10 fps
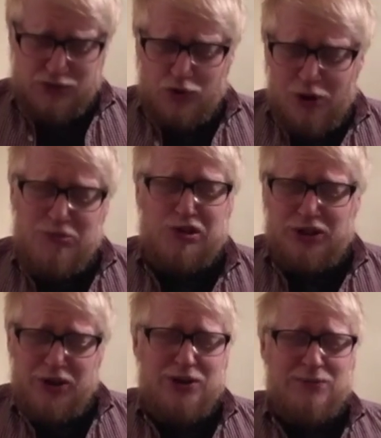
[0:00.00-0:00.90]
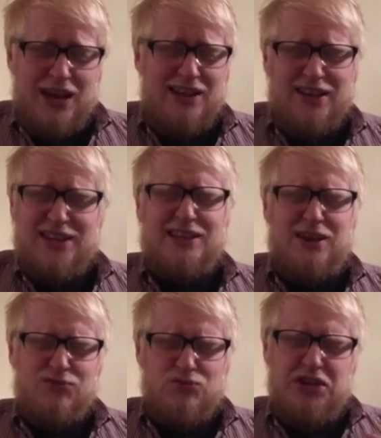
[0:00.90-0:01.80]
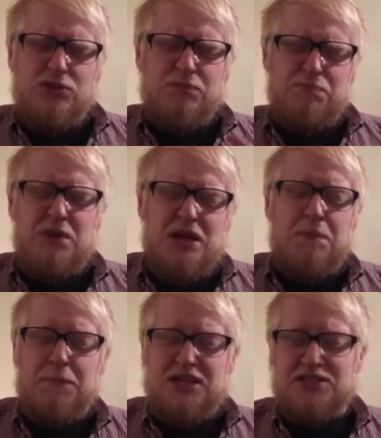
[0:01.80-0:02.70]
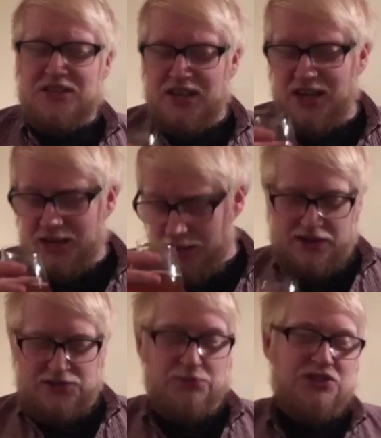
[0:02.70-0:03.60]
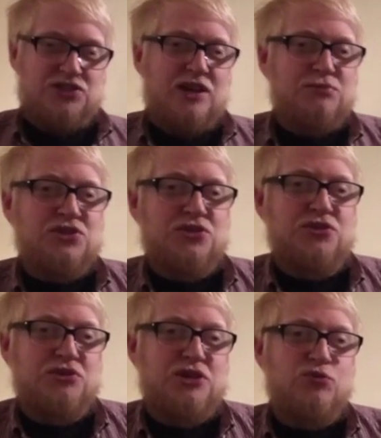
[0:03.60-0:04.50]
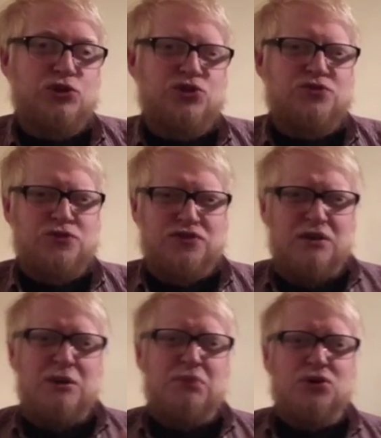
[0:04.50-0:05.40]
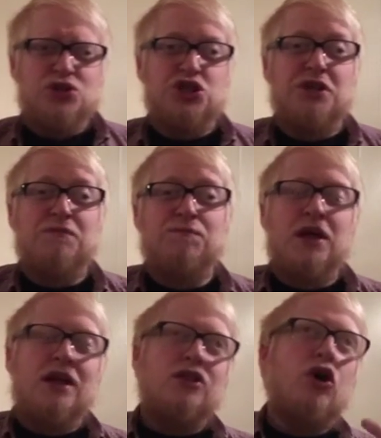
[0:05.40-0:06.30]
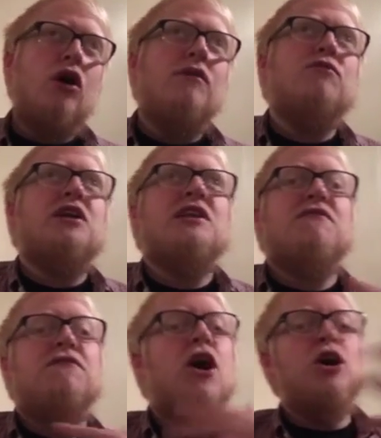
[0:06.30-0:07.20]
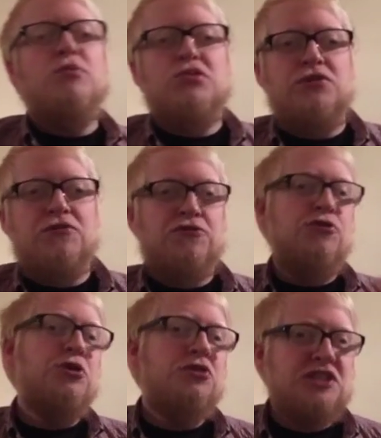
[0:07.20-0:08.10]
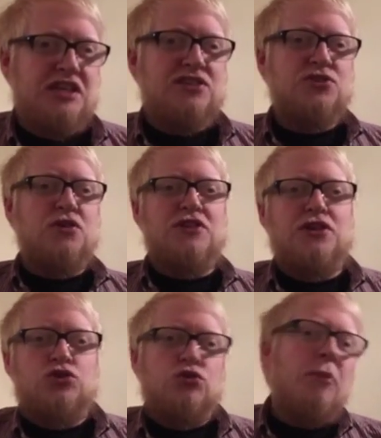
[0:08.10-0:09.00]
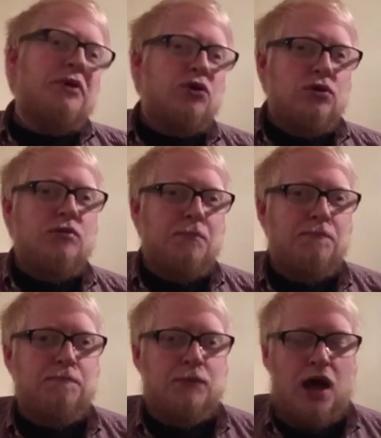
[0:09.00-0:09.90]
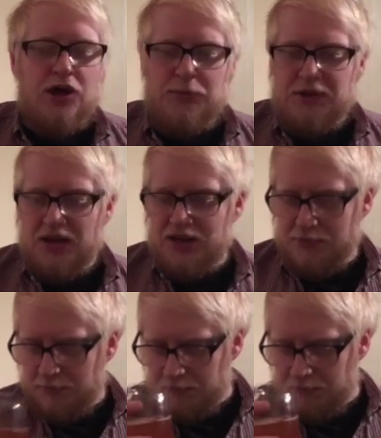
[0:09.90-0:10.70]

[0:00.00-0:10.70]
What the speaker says: the aroma alone, I'm getting like that real big bitter kick. It smells absolutely wonderful. Very punchy. Not a really vibrant, fruity, sort of like tropical IPA.